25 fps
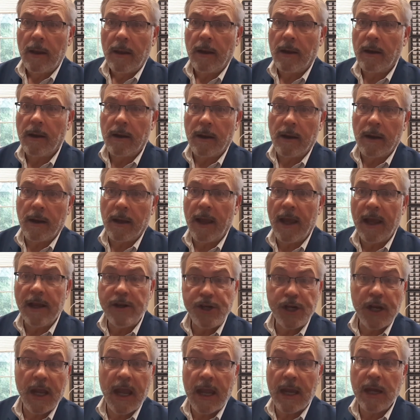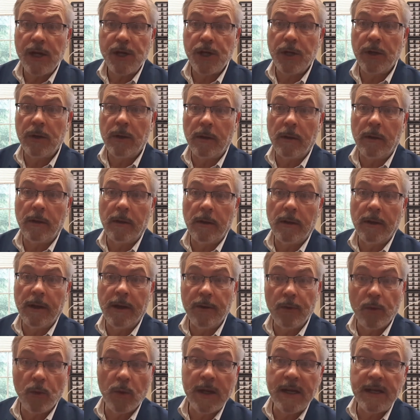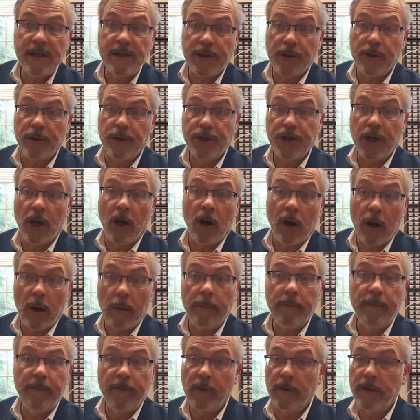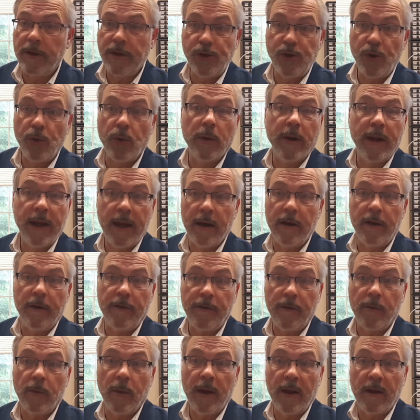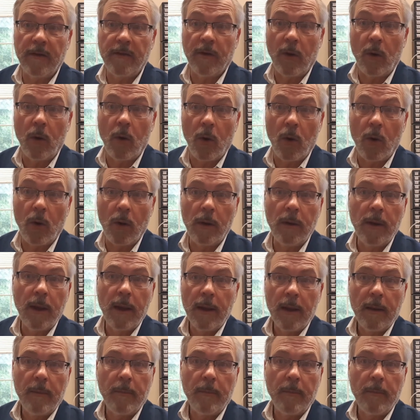uh, educational and research arm for the jewelry industry as a whole.